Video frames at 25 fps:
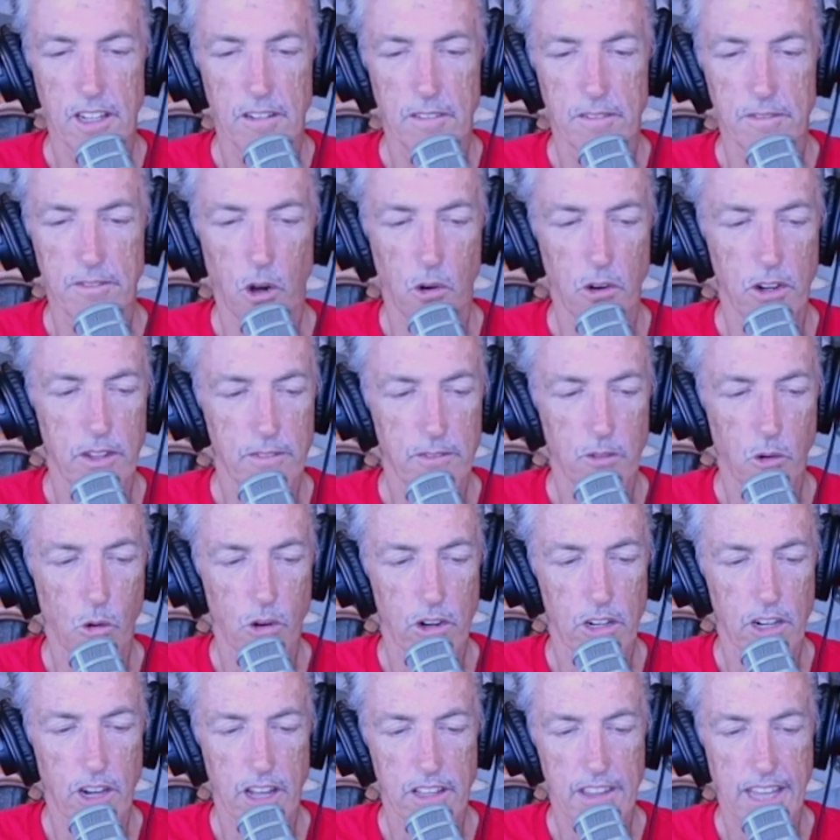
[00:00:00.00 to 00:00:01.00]
voting
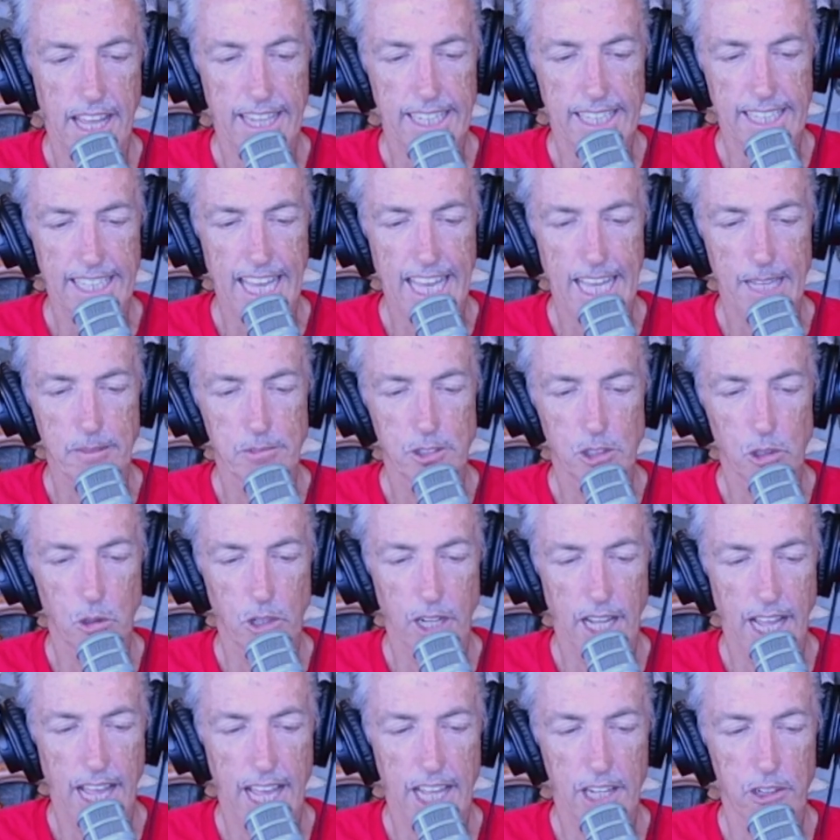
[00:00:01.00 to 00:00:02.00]
for, and all that came to
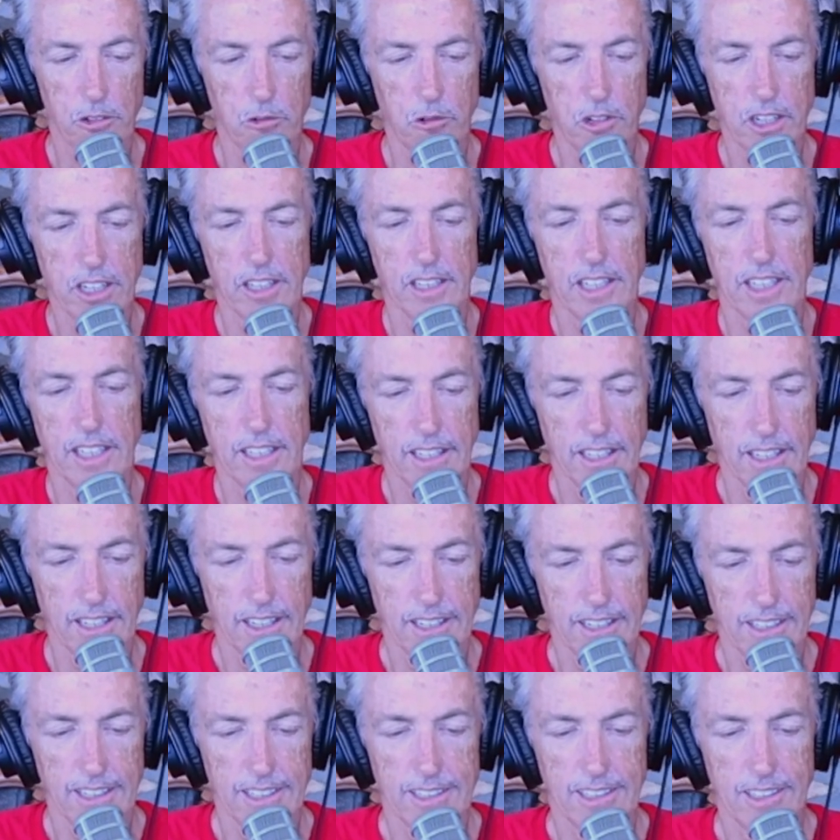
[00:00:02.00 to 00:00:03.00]
a head really,
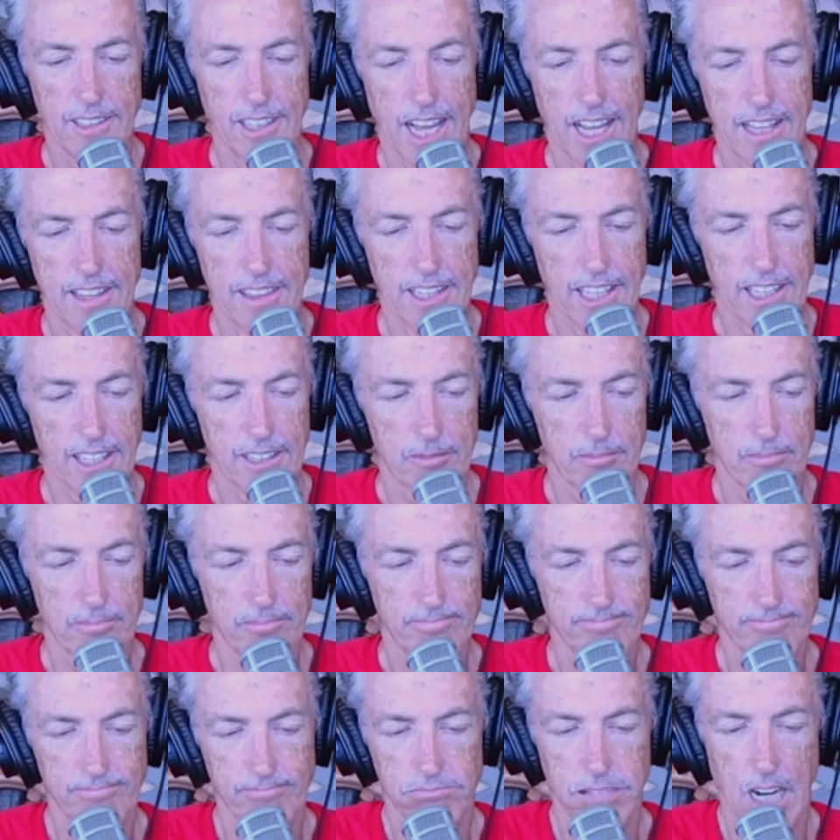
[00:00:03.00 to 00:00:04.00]
I think,
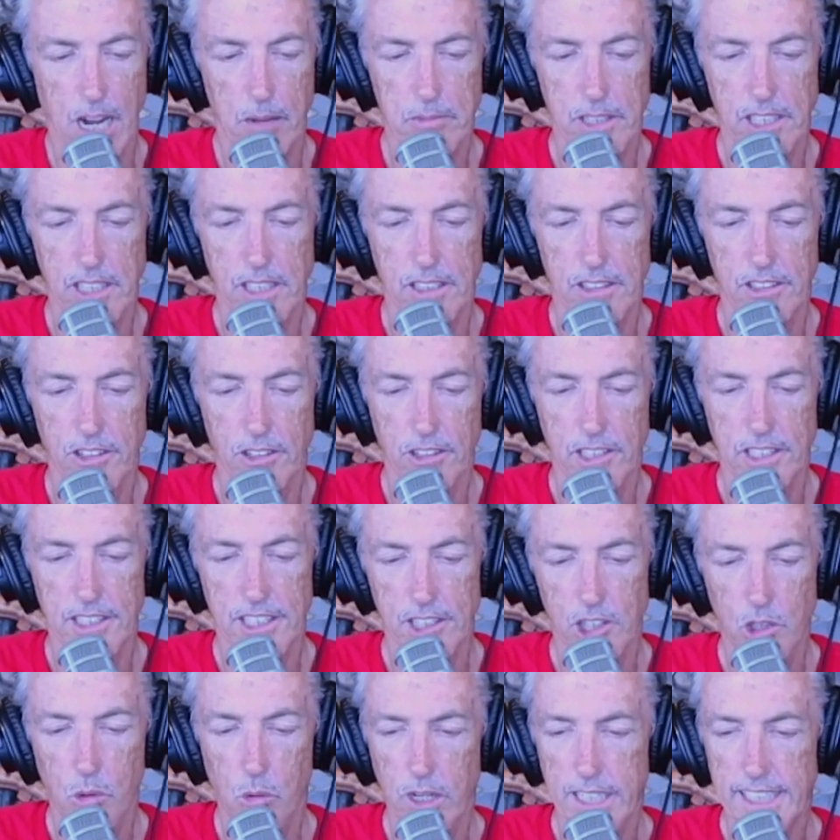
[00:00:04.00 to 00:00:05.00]
probably during
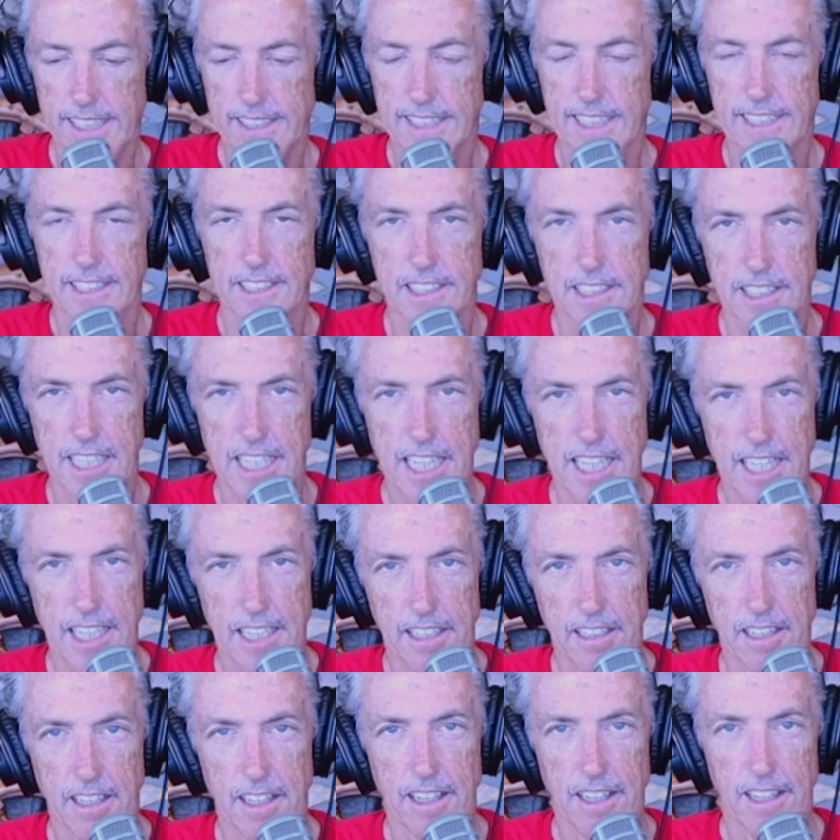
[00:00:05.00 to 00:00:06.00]
the twenty
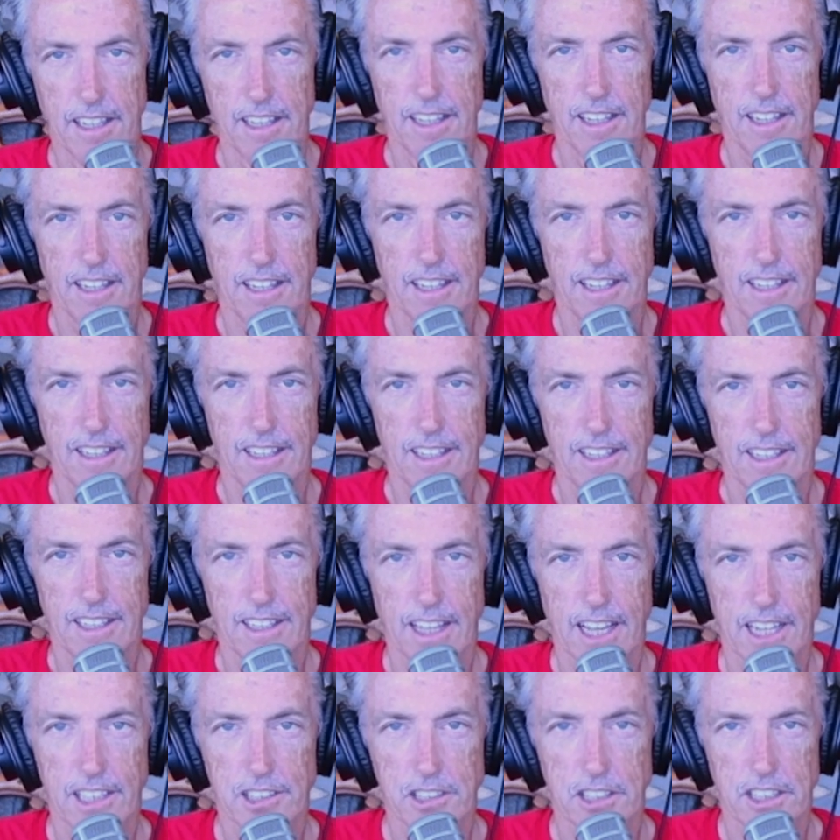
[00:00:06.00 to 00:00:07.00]
sixteen uh,
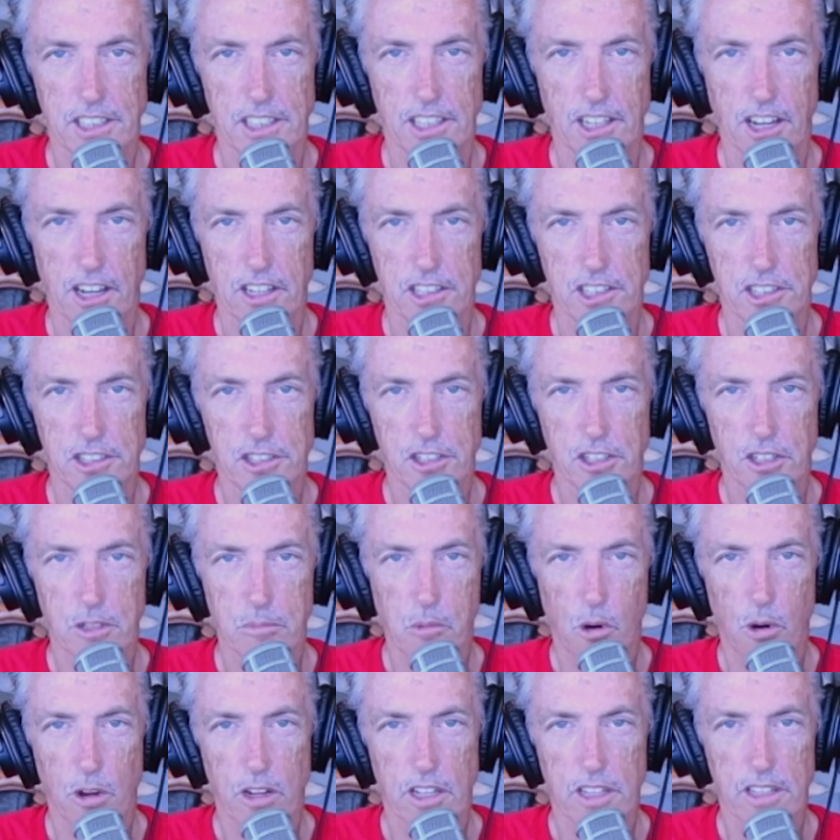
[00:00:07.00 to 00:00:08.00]
election, all the
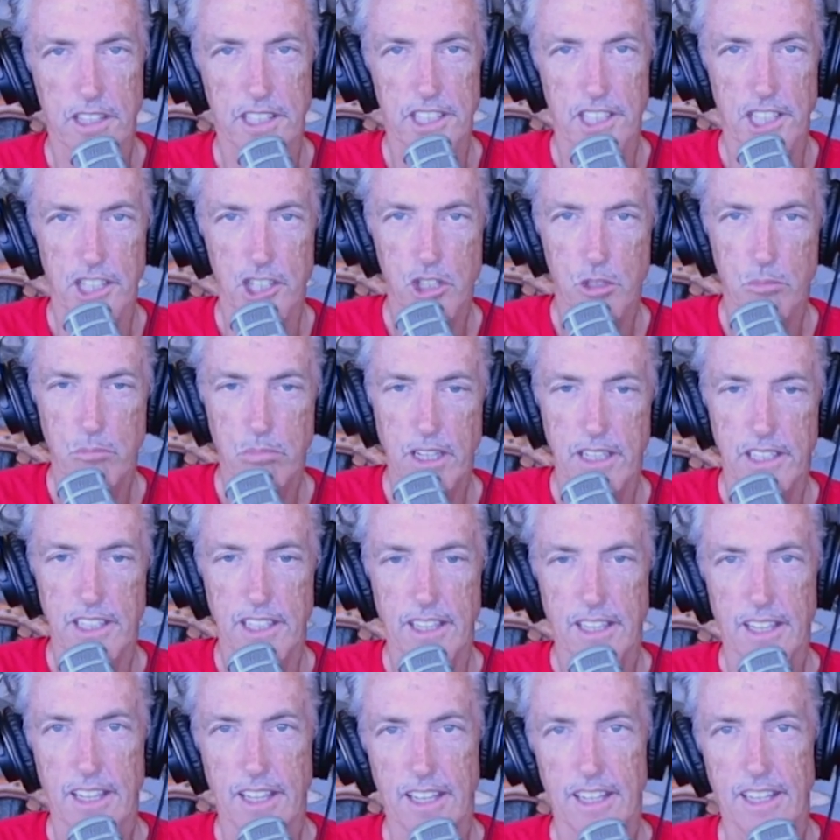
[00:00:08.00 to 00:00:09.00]
turmoil and the split
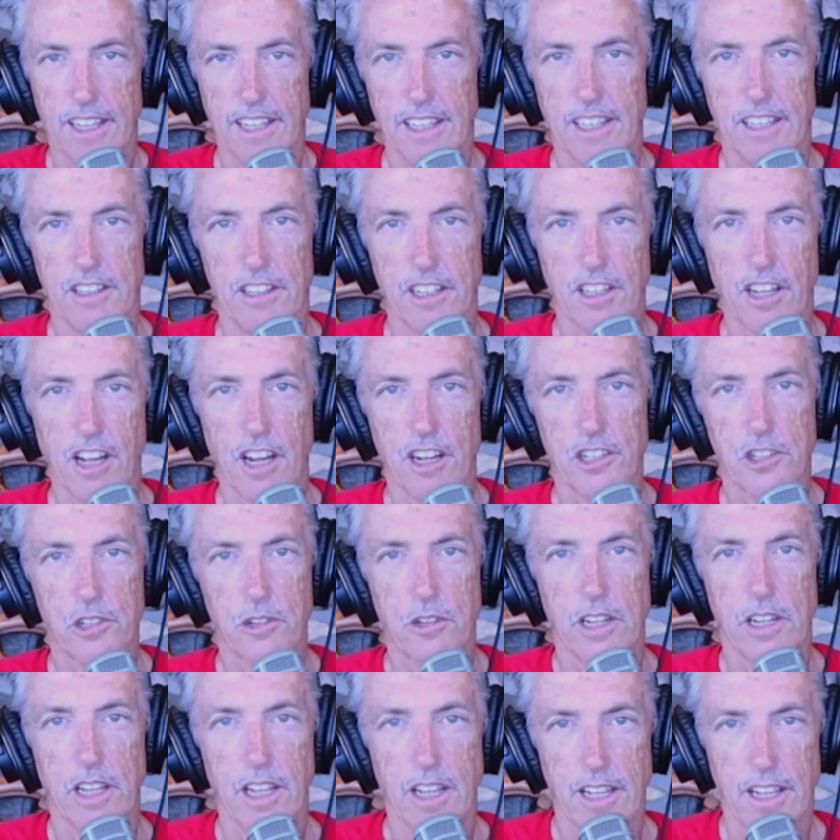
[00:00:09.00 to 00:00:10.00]
in the
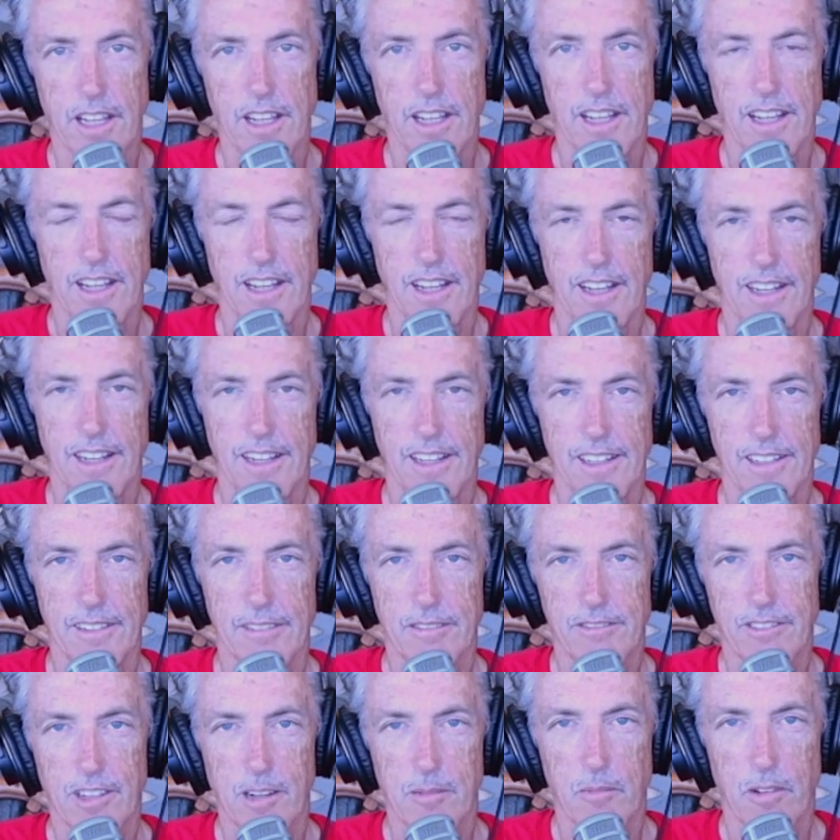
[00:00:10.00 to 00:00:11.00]
country uh,
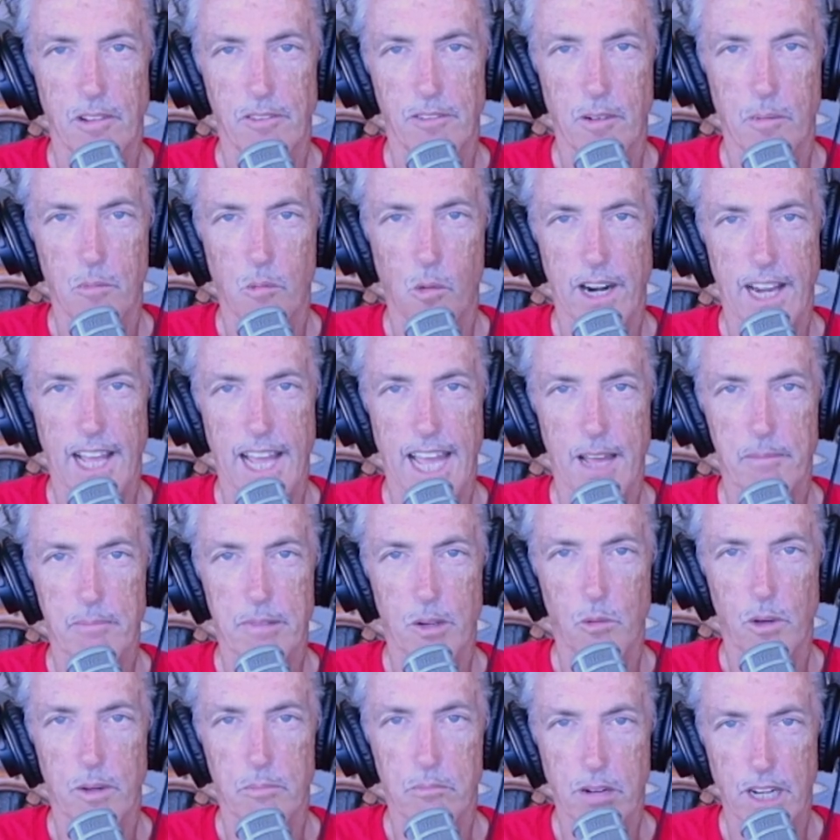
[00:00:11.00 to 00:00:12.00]
from, from what
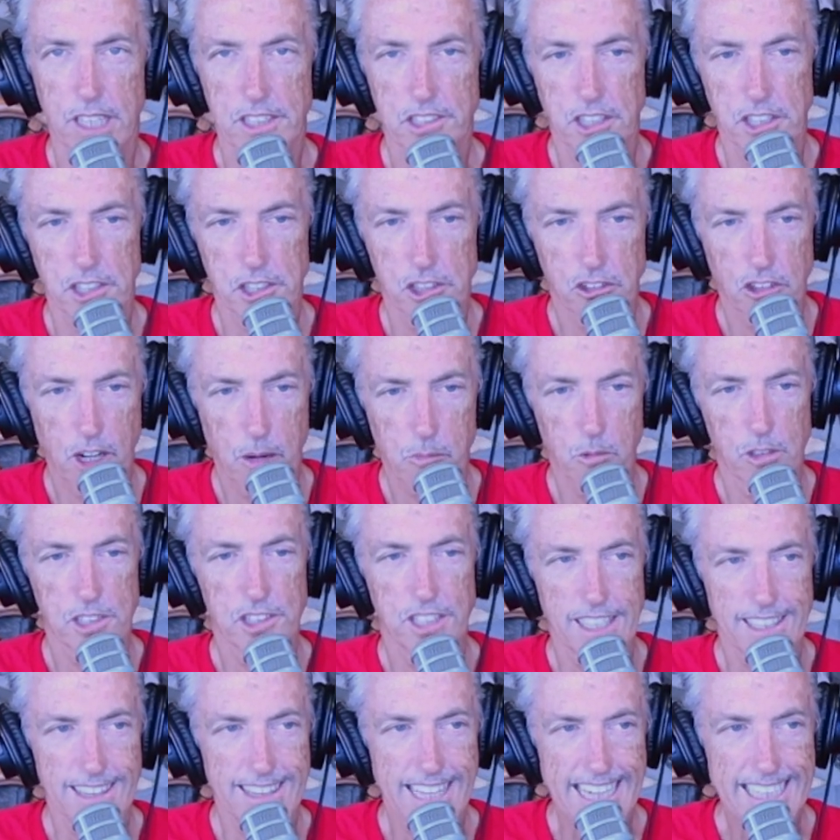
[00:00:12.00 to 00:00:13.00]
happened when President Trump was
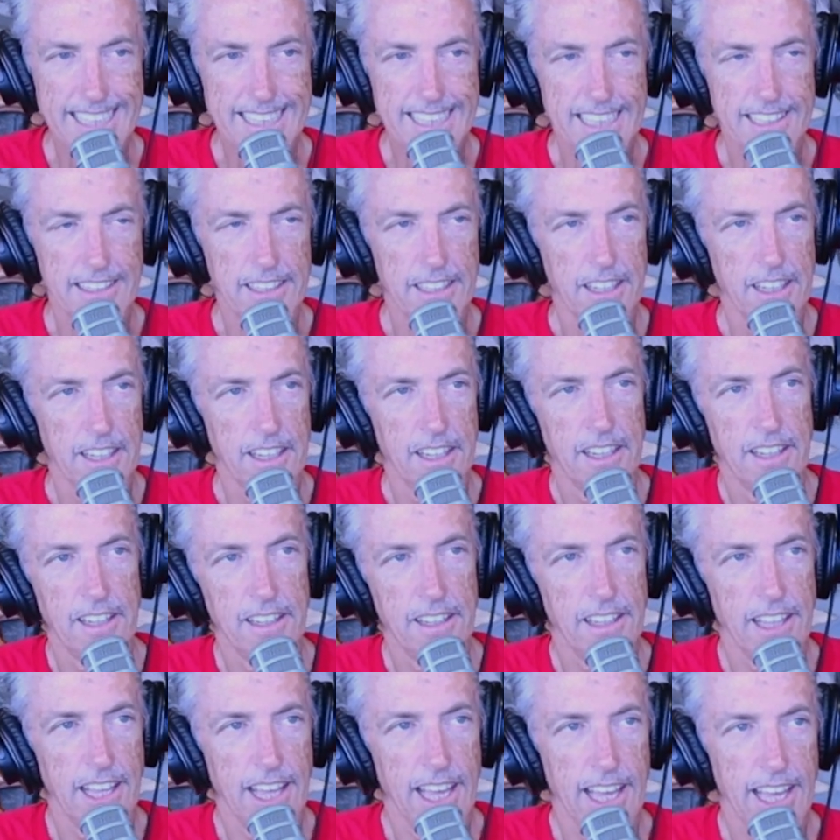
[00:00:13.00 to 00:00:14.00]
elected.
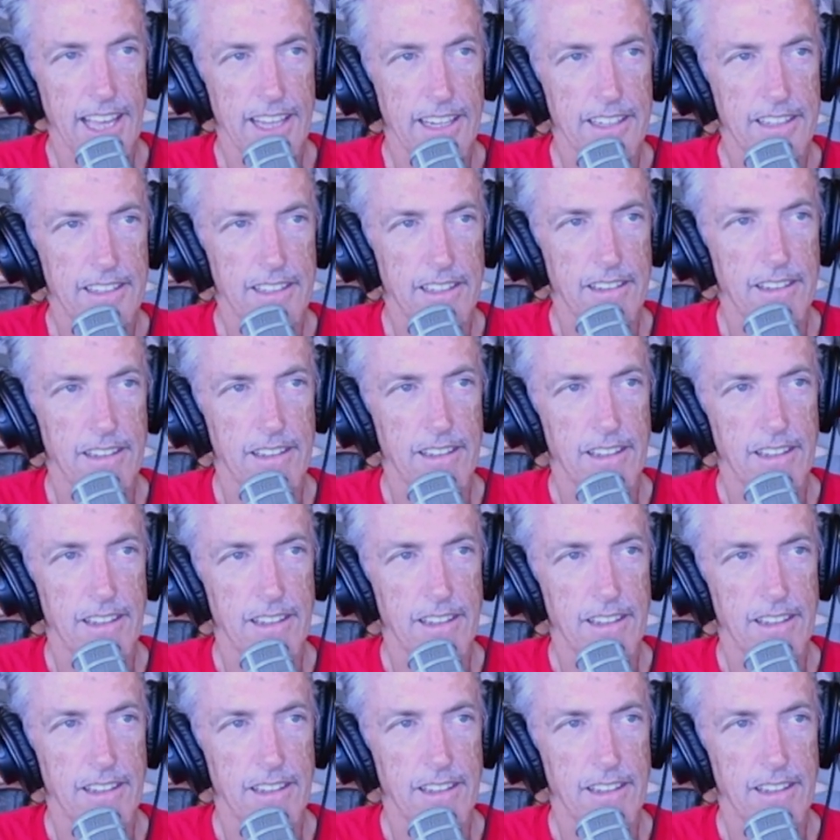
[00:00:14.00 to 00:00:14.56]
And,